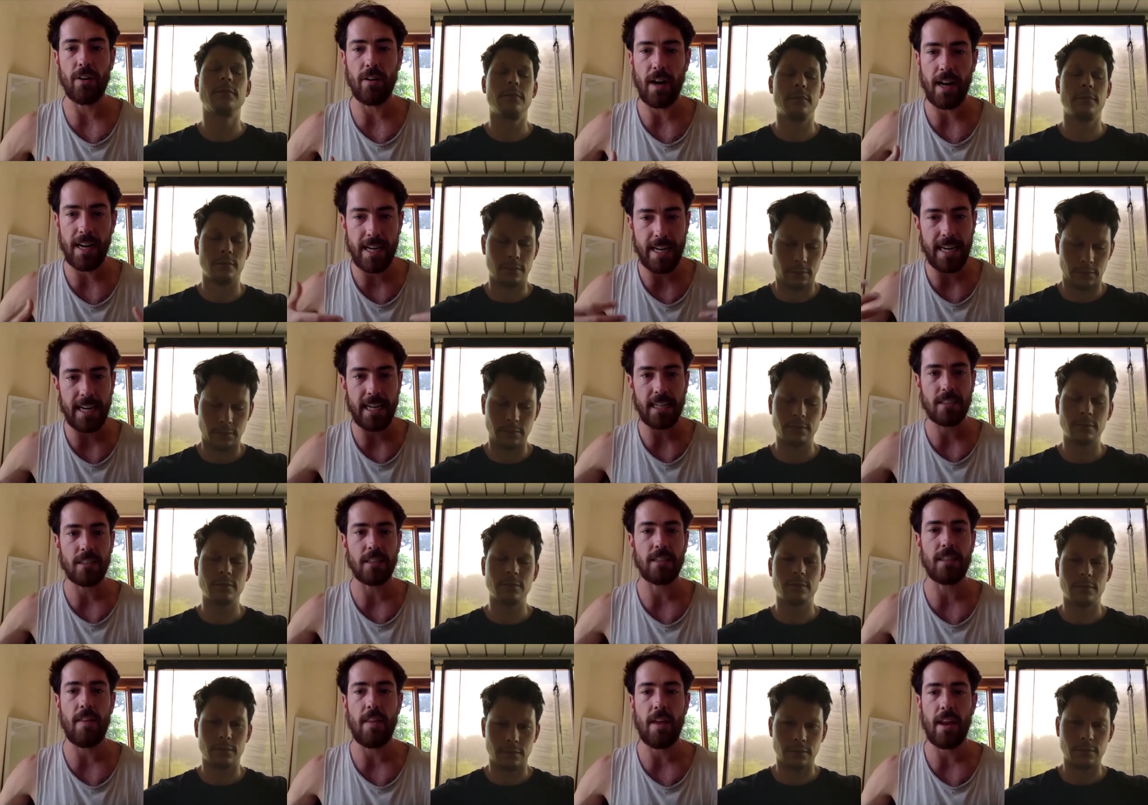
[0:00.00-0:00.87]
Speaker 1: I need to
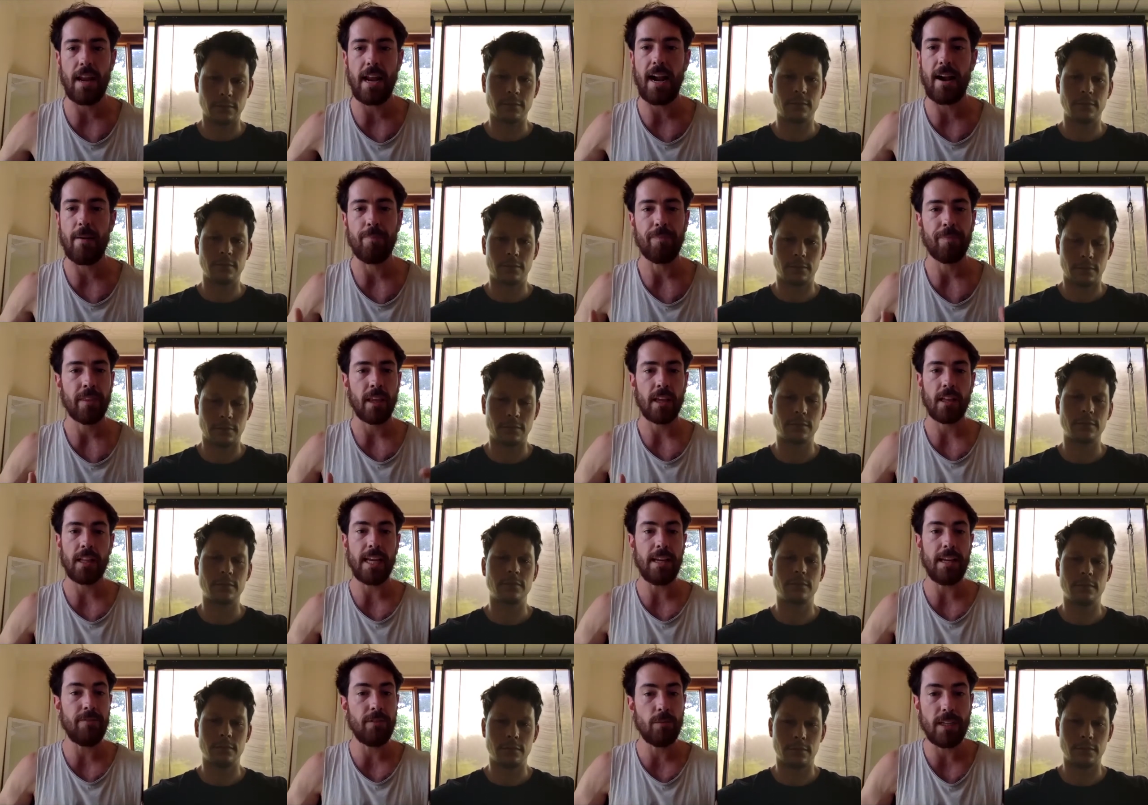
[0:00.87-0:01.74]
let that out.
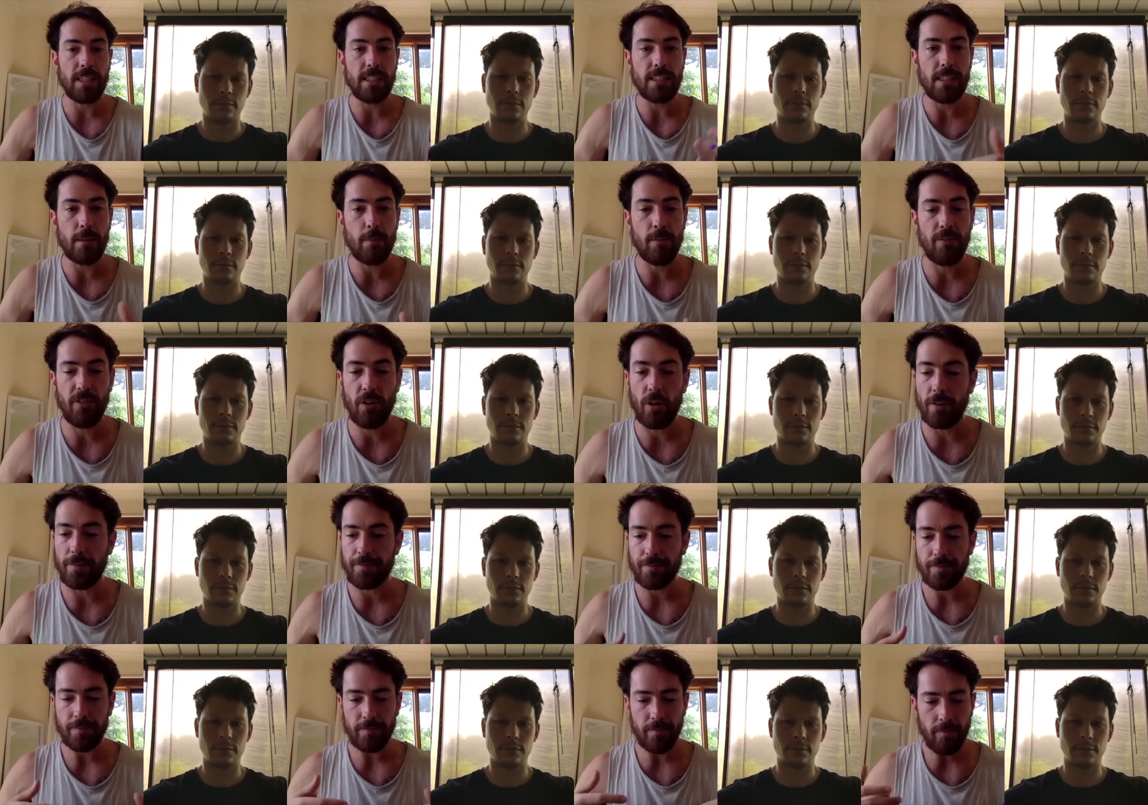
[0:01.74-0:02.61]
Even what you said before,
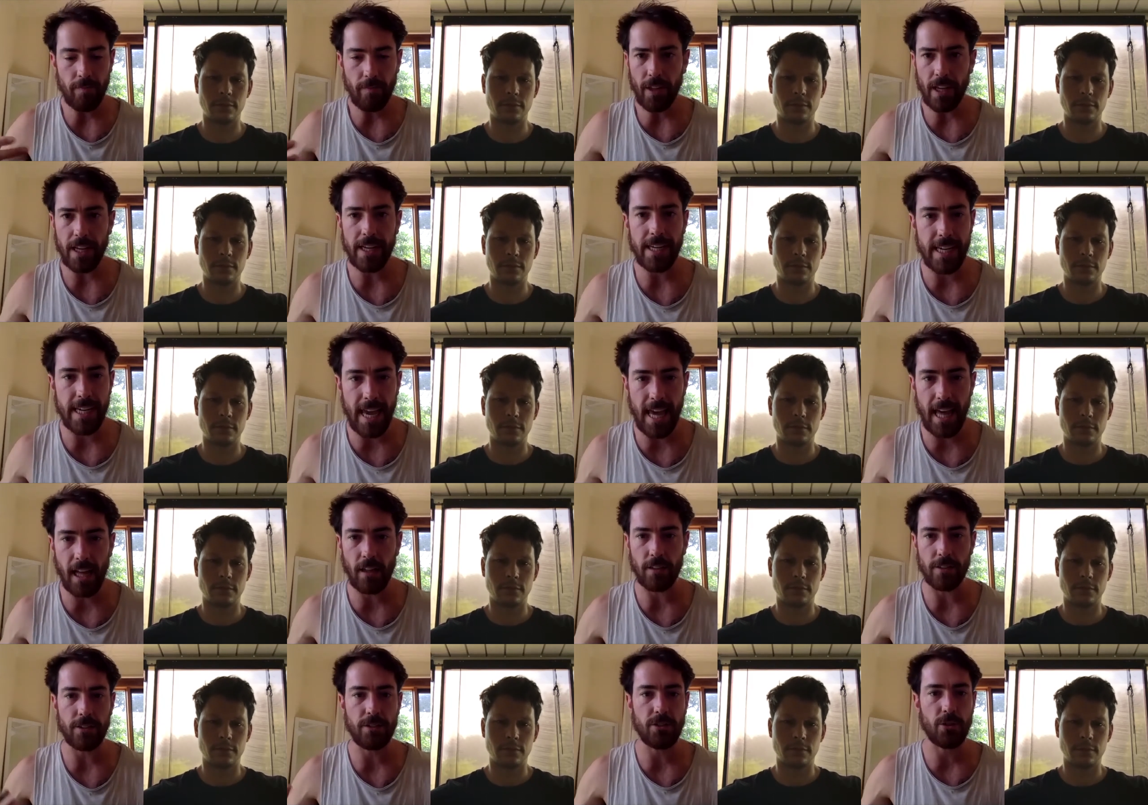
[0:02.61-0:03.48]

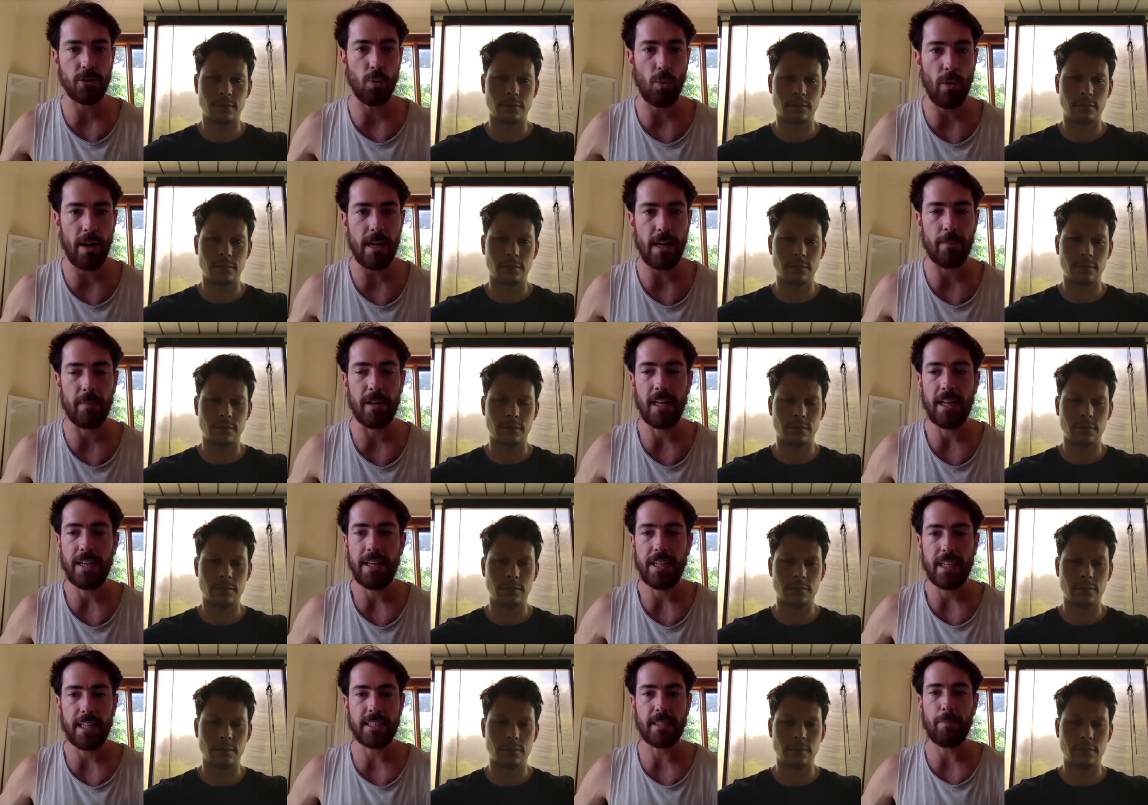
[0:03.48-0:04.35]
yell, scream.
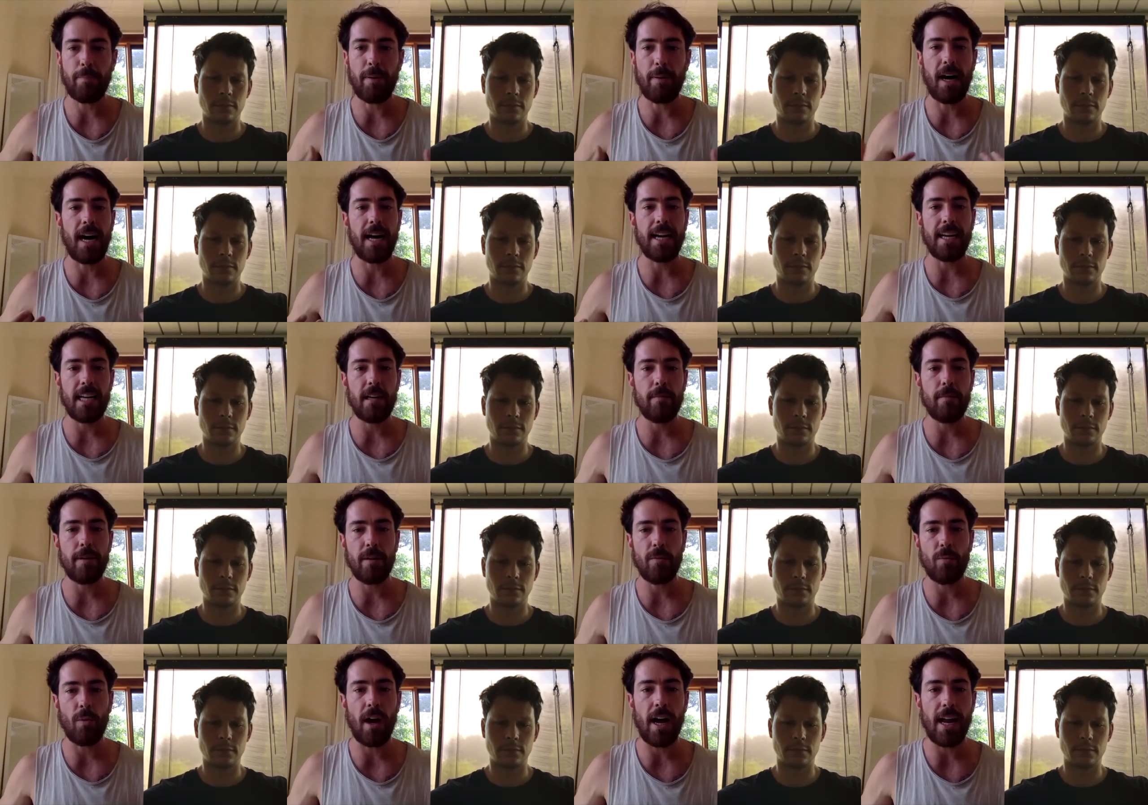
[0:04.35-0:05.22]
There's a part in me
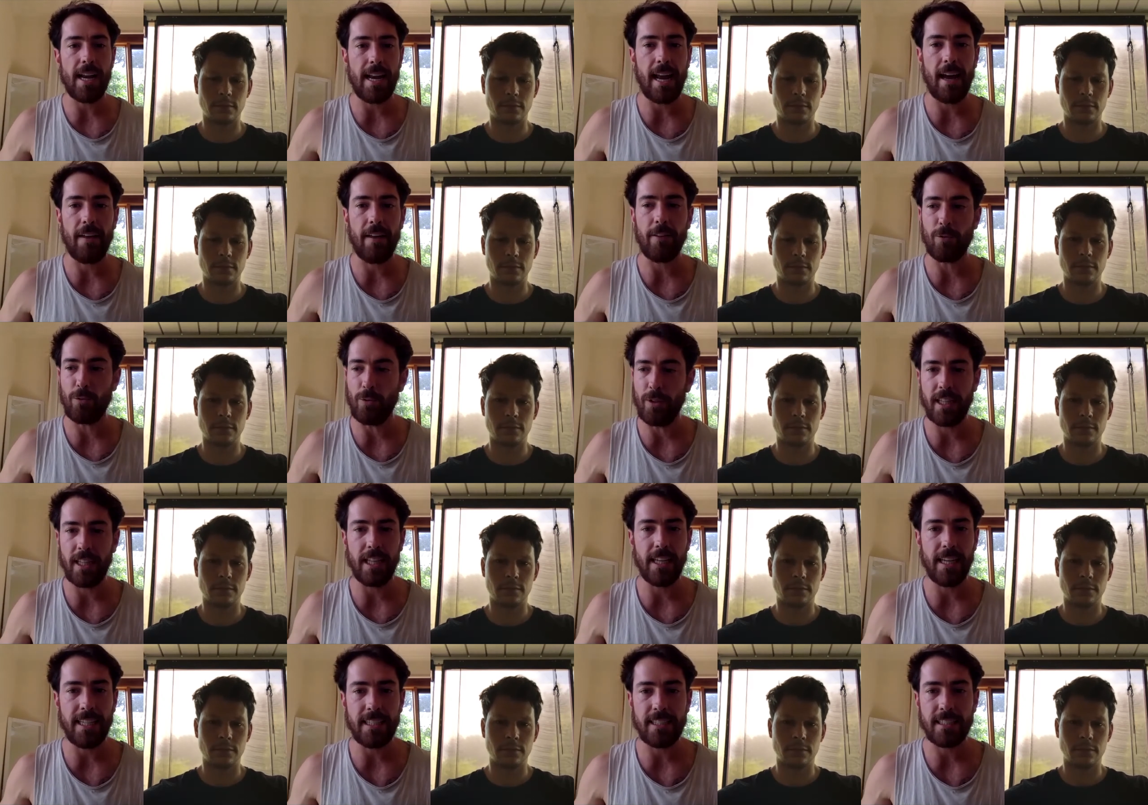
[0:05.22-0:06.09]
right now that really
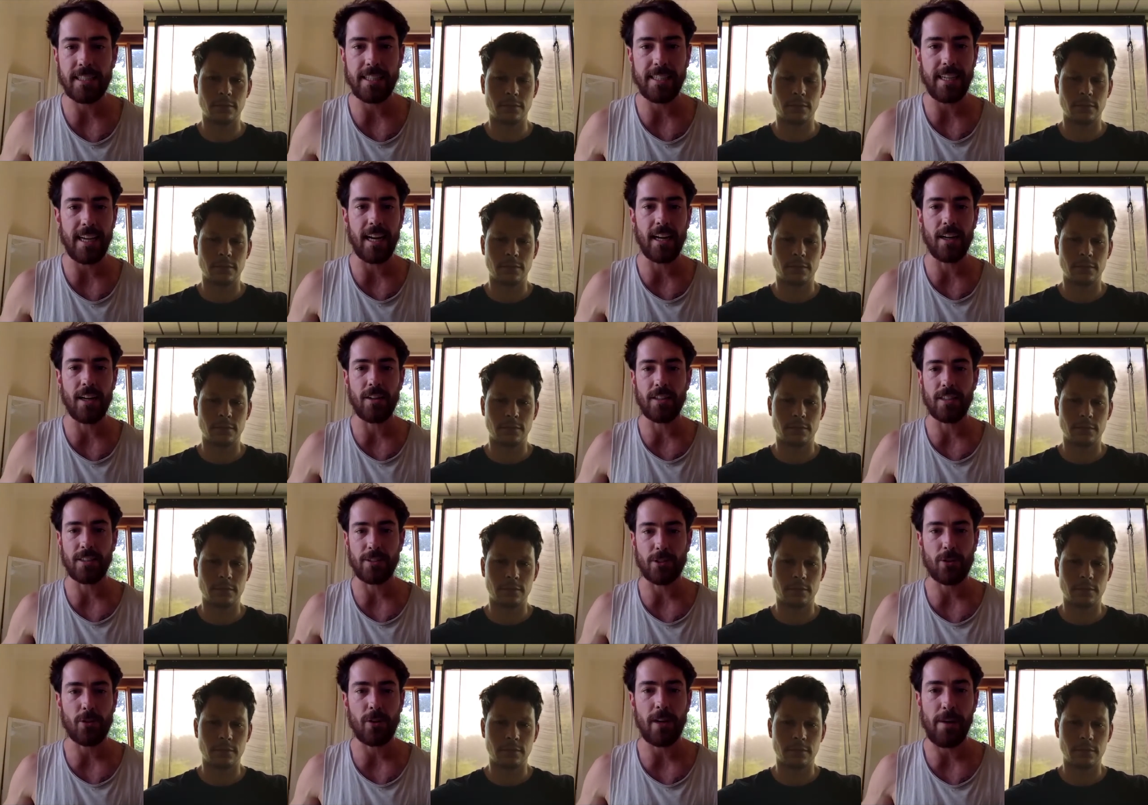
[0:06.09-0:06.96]
needs to yell and
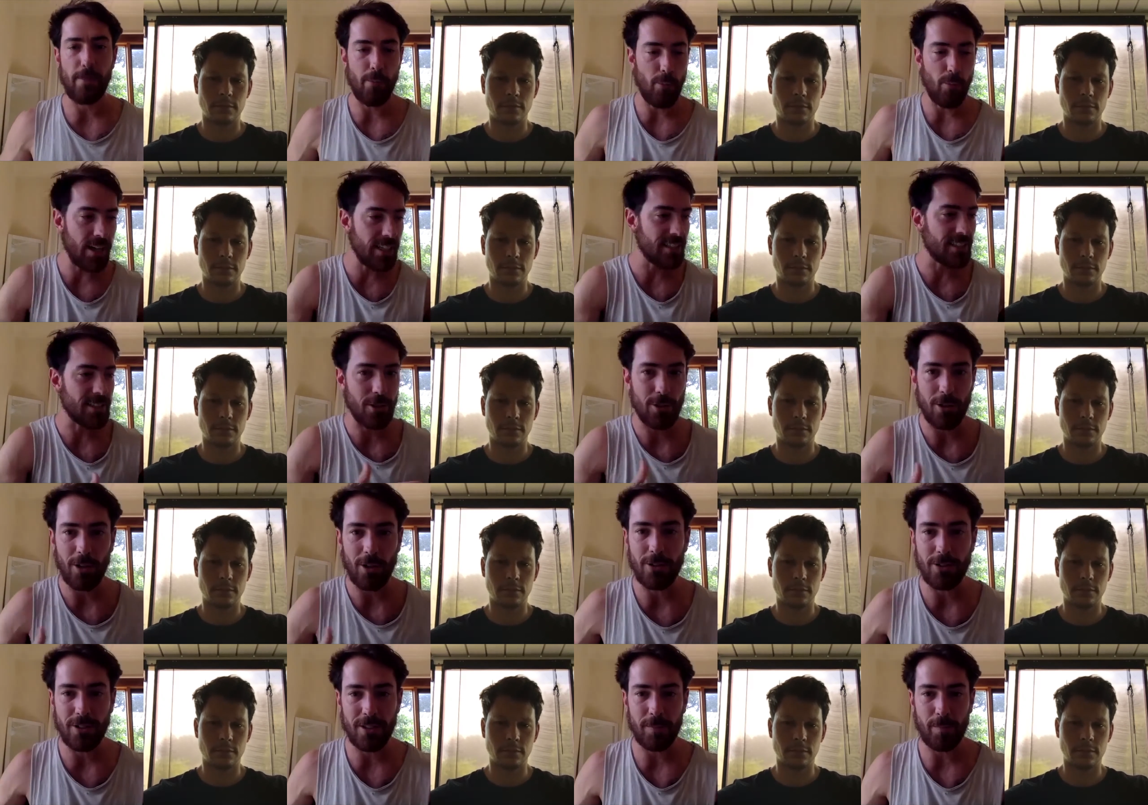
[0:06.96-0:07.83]
scream. Where's the
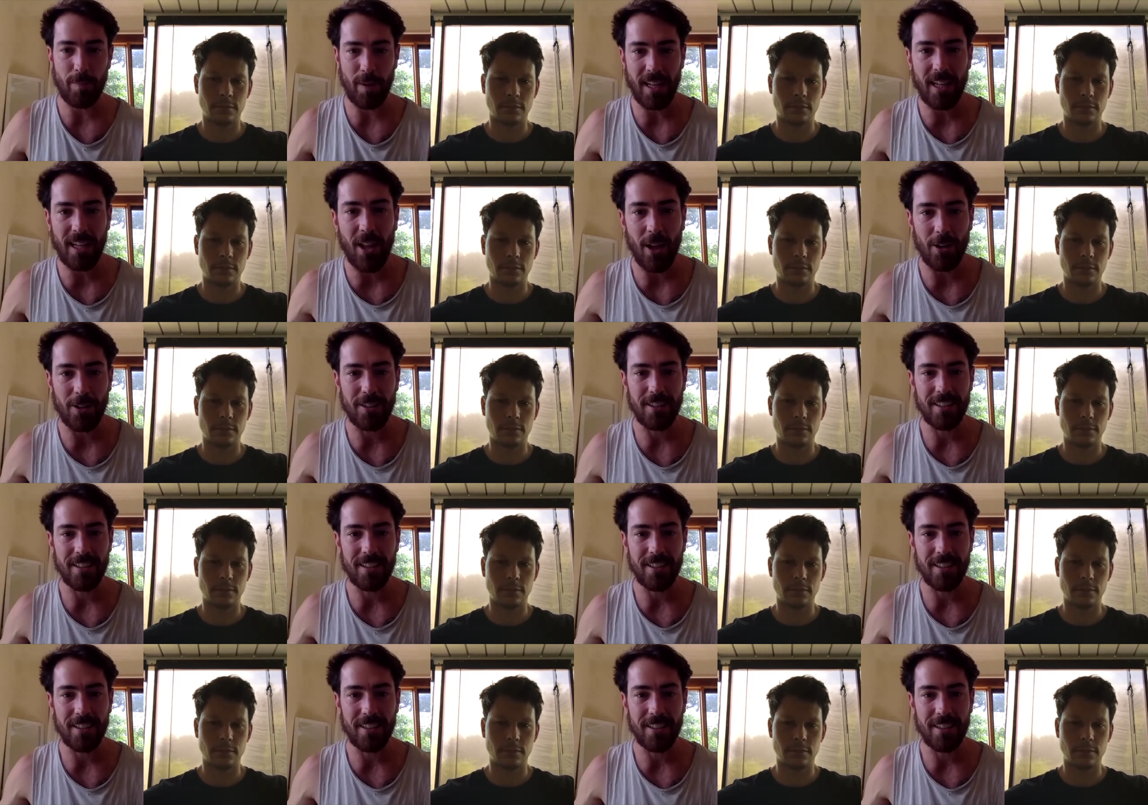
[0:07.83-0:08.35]
closest pillow?